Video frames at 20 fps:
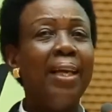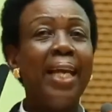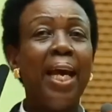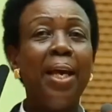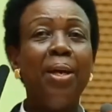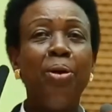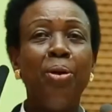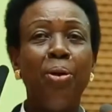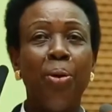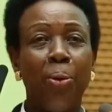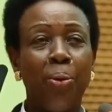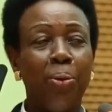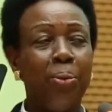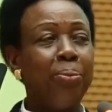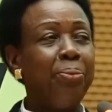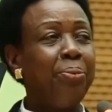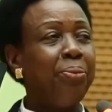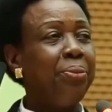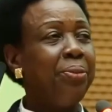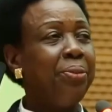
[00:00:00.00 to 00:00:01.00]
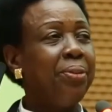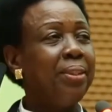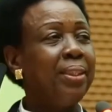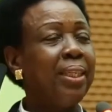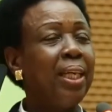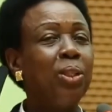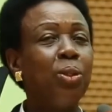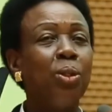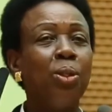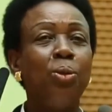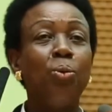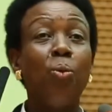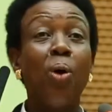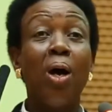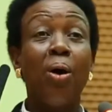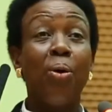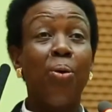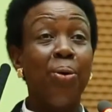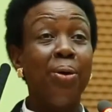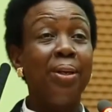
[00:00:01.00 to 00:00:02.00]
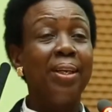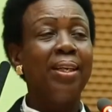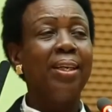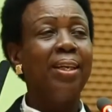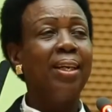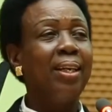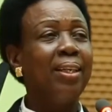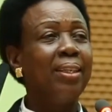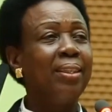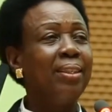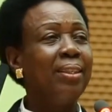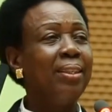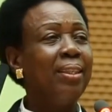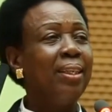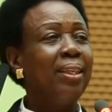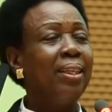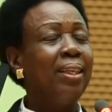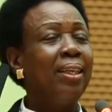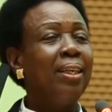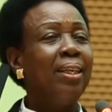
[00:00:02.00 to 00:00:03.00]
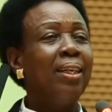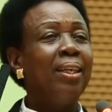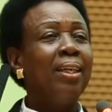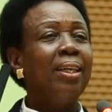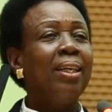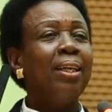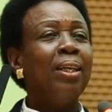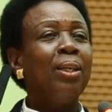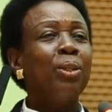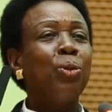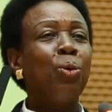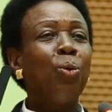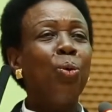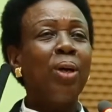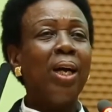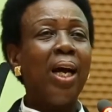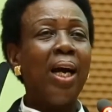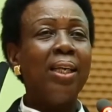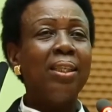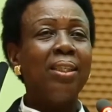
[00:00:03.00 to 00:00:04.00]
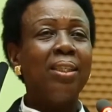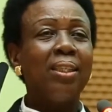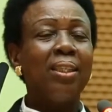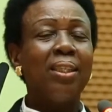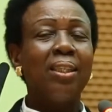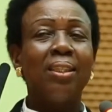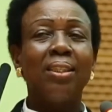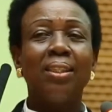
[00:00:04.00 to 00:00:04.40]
And I know that you are all here to look at